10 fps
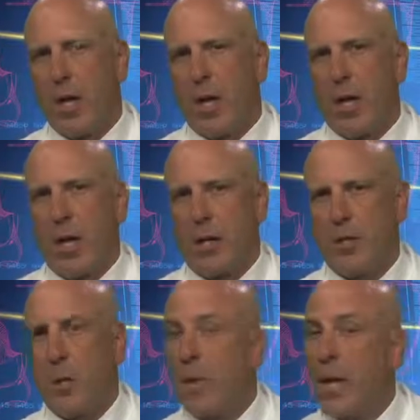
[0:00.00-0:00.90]
And
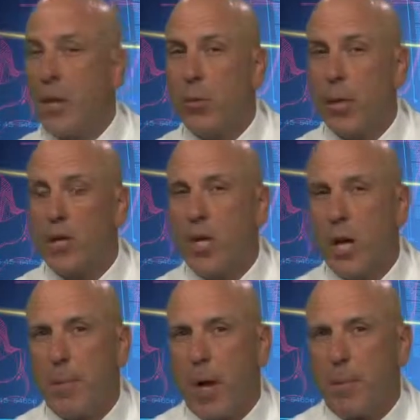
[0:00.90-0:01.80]
so mainly we're going to
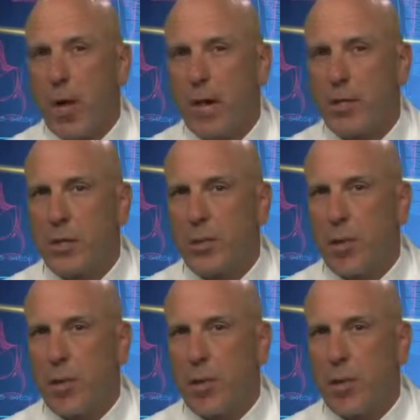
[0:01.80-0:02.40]
talk about BruxZir,